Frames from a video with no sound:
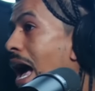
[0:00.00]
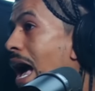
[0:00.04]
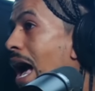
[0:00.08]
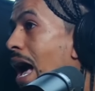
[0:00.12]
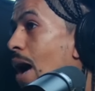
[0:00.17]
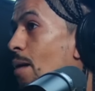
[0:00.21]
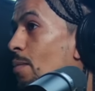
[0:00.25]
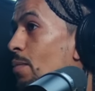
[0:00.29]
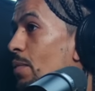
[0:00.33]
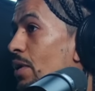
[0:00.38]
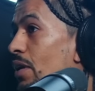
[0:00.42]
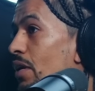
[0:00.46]

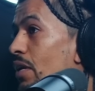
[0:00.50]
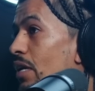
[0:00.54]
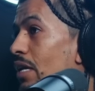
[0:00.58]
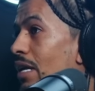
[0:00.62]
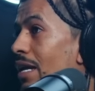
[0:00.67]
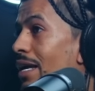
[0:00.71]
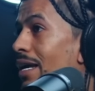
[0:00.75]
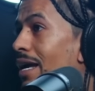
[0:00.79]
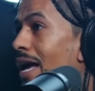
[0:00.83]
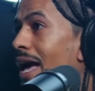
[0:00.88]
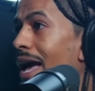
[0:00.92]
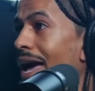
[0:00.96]
I'm in
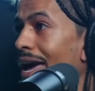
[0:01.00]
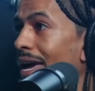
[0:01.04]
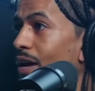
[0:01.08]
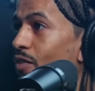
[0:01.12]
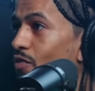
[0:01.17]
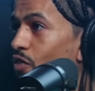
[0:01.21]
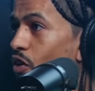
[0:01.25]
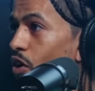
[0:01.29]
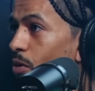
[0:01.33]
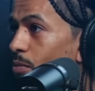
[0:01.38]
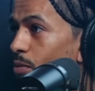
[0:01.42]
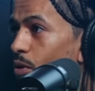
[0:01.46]
there like I
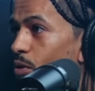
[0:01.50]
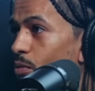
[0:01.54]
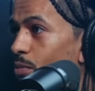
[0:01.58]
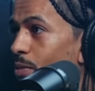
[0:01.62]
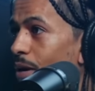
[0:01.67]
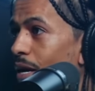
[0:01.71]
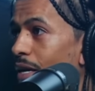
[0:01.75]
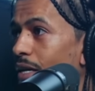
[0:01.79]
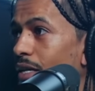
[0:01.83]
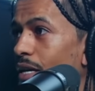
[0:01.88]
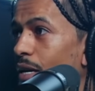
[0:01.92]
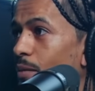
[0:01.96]
ain't robbed
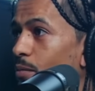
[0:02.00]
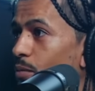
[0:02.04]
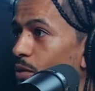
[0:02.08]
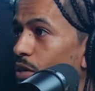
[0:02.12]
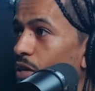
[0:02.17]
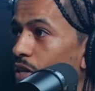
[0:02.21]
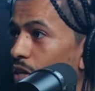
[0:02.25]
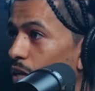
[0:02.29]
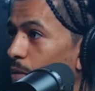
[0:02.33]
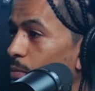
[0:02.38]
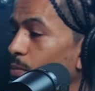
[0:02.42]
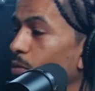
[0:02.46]
nobody. I'm
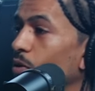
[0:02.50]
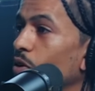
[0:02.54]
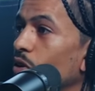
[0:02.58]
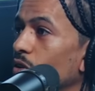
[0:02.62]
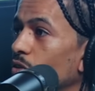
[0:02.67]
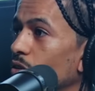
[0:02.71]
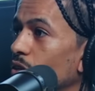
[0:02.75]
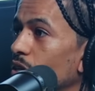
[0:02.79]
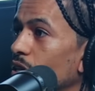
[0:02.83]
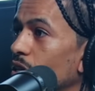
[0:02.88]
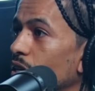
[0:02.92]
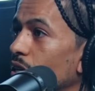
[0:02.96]
good. I'm
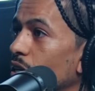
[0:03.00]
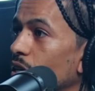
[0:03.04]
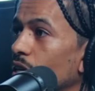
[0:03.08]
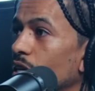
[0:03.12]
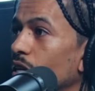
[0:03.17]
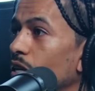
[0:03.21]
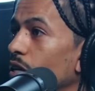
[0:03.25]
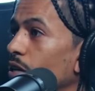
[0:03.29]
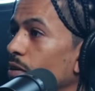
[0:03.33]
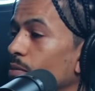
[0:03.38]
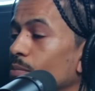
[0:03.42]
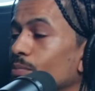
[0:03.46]
going in the
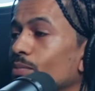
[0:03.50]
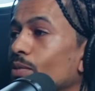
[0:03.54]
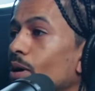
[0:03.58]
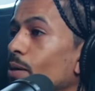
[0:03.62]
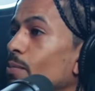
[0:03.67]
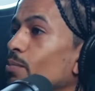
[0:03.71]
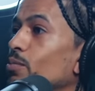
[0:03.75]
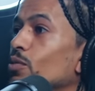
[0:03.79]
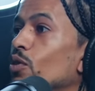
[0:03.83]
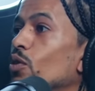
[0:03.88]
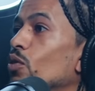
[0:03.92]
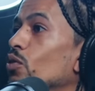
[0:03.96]
club.
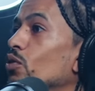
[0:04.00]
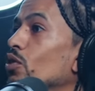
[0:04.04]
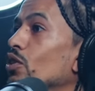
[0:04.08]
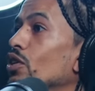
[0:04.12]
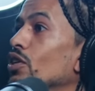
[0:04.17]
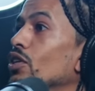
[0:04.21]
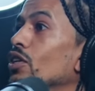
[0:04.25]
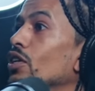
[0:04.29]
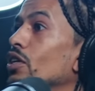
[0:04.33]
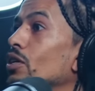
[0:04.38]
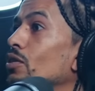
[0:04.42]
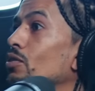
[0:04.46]
I'm going
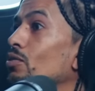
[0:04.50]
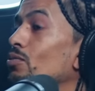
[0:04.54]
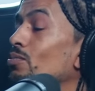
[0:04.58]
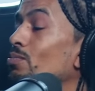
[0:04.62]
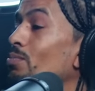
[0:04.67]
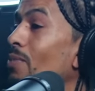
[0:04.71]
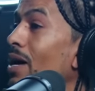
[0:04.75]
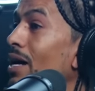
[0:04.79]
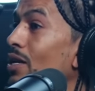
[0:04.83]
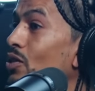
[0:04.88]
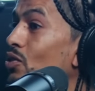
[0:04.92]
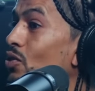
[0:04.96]
in there.
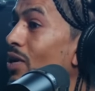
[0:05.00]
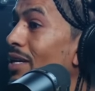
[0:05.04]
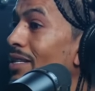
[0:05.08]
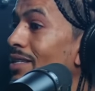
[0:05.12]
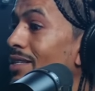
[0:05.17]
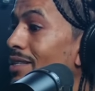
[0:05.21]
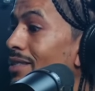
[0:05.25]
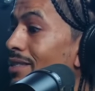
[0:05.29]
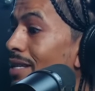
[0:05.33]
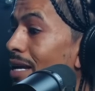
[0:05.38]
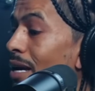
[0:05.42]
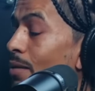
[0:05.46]
Mind you,
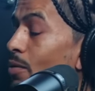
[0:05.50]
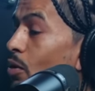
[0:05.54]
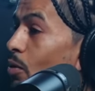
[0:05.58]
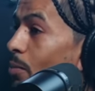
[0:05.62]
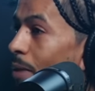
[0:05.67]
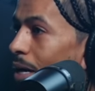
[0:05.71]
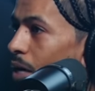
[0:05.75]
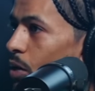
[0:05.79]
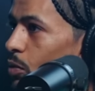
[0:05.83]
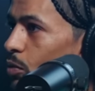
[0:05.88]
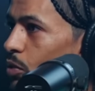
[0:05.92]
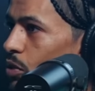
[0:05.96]
at the time,
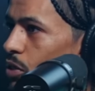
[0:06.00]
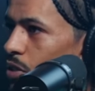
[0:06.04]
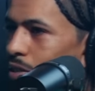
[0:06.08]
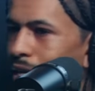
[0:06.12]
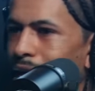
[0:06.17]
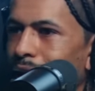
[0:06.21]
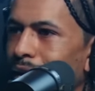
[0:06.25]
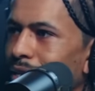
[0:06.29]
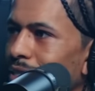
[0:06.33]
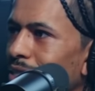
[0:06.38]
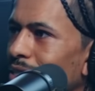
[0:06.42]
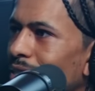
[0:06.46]
nobody was
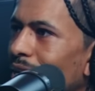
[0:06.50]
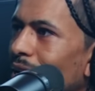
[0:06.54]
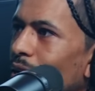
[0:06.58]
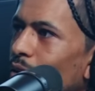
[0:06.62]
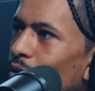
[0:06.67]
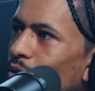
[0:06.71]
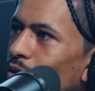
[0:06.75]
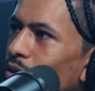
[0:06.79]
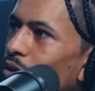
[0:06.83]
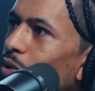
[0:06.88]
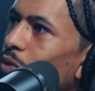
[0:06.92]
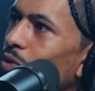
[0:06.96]
cashing
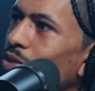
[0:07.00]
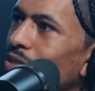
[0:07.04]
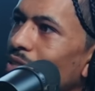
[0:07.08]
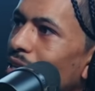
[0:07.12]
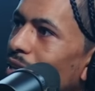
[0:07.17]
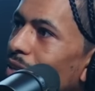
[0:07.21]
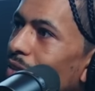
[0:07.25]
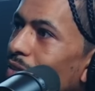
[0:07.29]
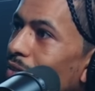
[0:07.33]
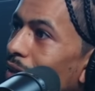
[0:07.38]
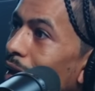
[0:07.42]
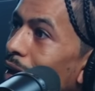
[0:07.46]
out on no
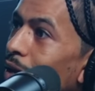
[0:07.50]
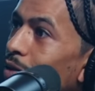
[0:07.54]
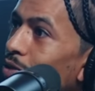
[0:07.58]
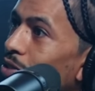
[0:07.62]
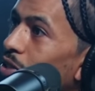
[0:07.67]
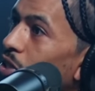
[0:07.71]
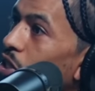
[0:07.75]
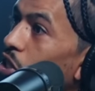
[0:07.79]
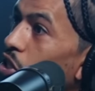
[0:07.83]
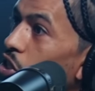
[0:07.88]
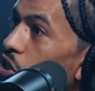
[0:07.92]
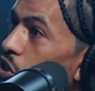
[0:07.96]
ten
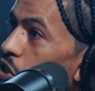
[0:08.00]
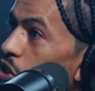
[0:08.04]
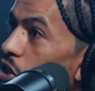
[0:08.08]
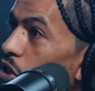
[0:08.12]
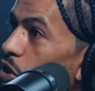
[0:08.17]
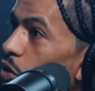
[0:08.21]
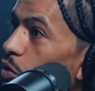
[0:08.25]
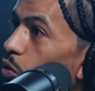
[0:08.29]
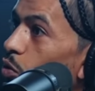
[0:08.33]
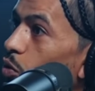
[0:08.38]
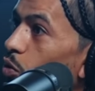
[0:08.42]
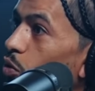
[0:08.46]
thousand in
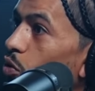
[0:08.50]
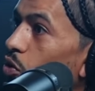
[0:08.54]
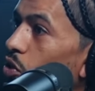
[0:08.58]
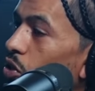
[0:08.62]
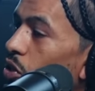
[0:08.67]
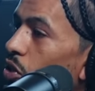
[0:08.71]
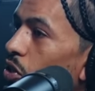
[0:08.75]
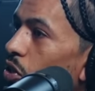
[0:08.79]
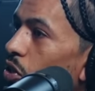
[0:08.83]
singles,